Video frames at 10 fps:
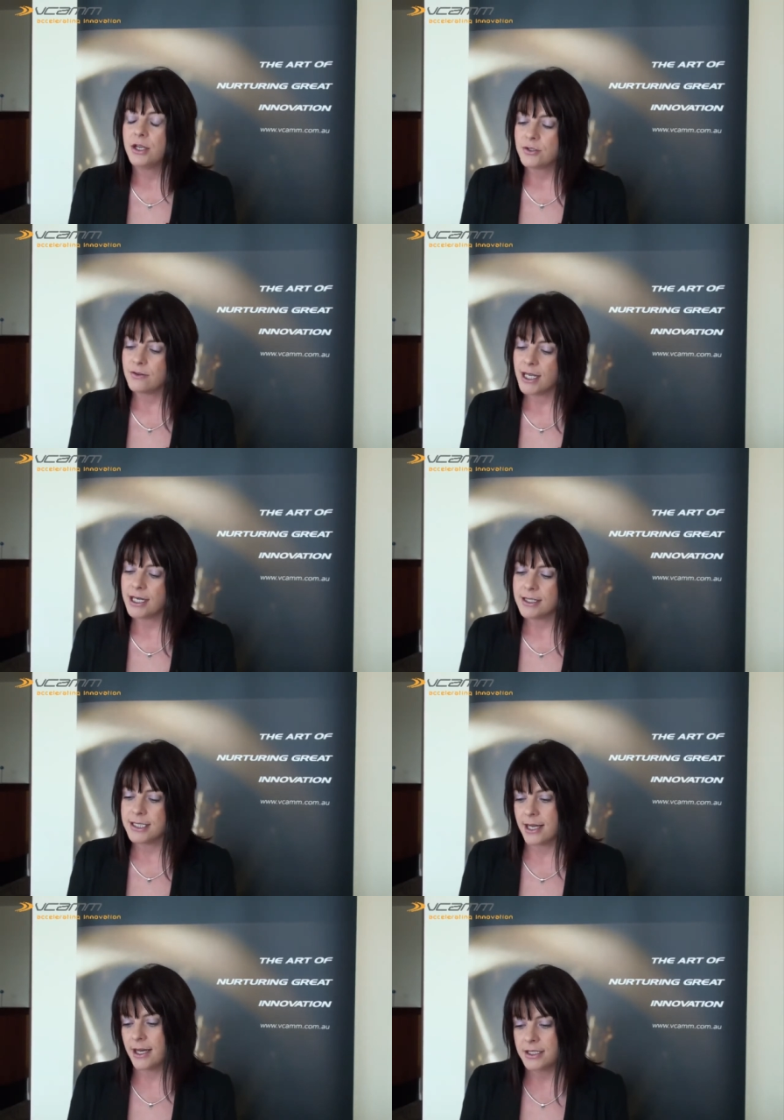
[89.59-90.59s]
sort of getting the
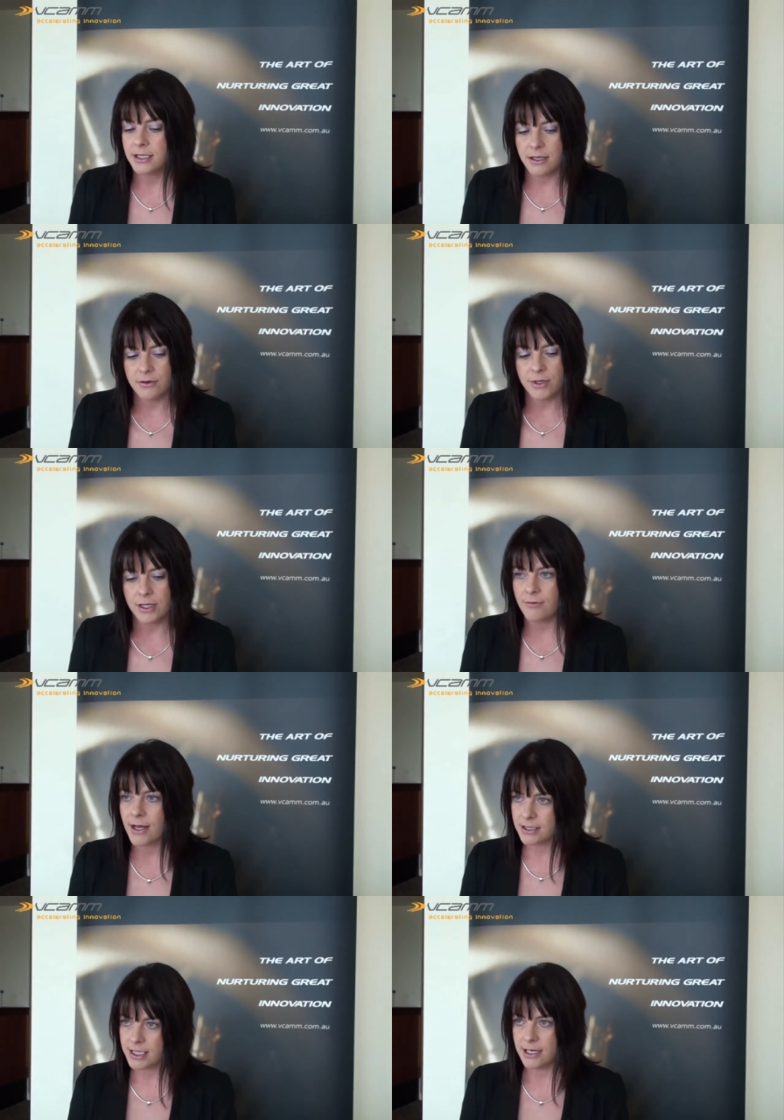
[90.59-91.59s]
data that really
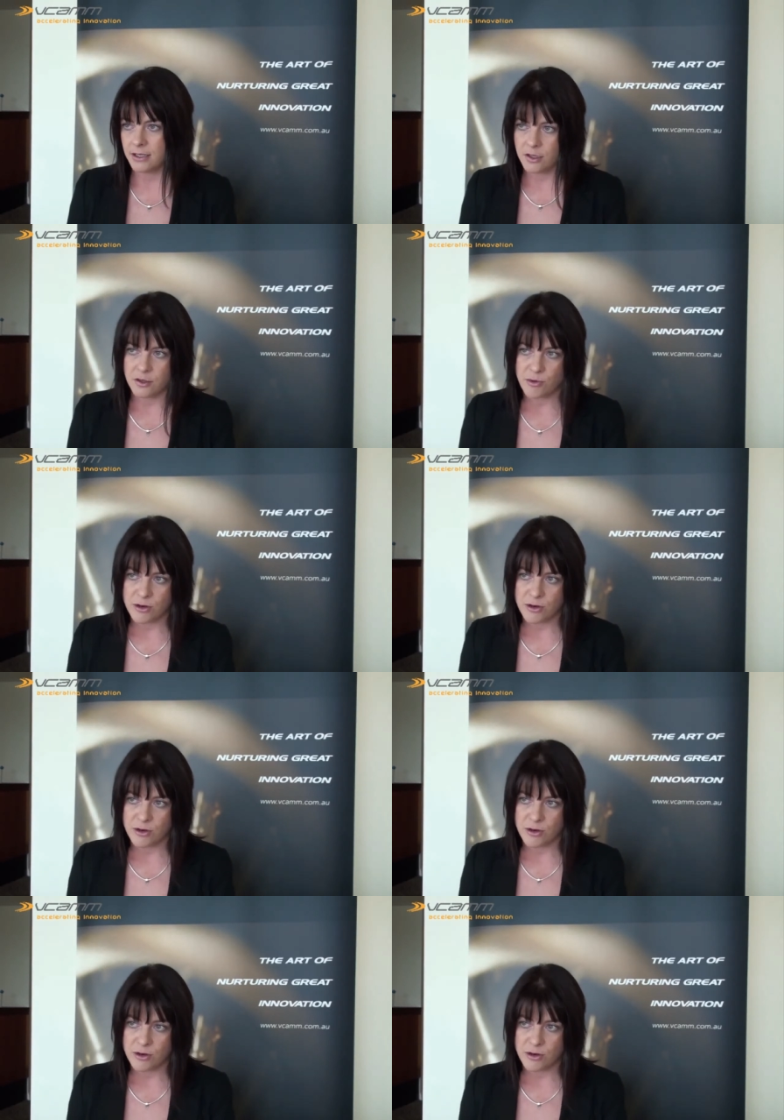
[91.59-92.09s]
validated that the